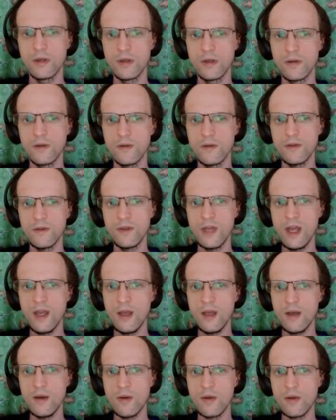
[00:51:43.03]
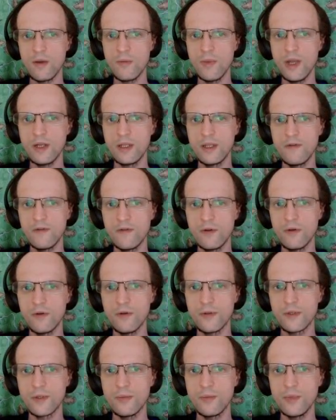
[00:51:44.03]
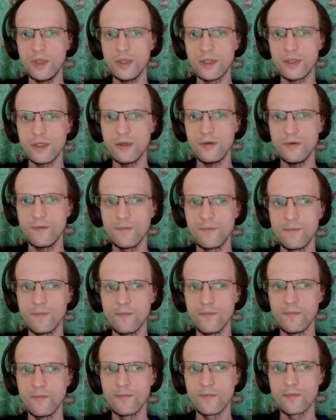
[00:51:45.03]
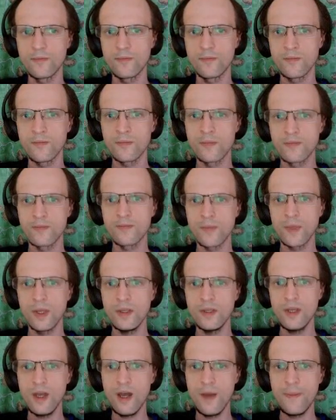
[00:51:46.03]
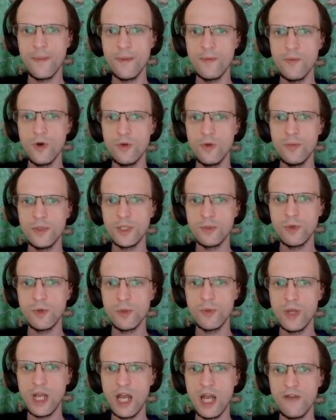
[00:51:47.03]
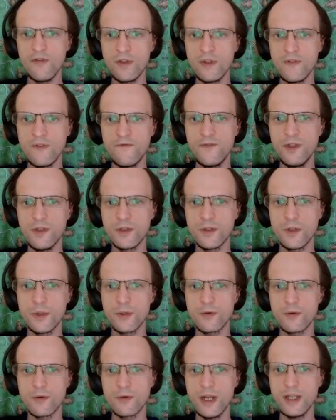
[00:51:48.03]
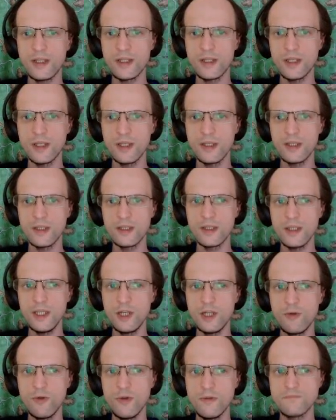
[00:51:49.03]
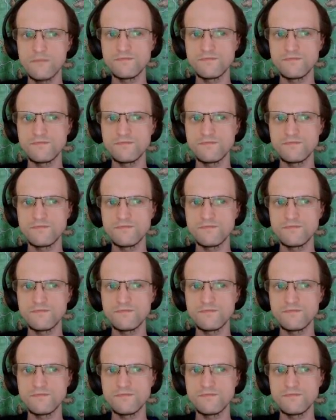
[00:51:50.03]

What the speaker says: That might give it all to Miso. Yeah, at the moment what we're having, the field on the right is equal.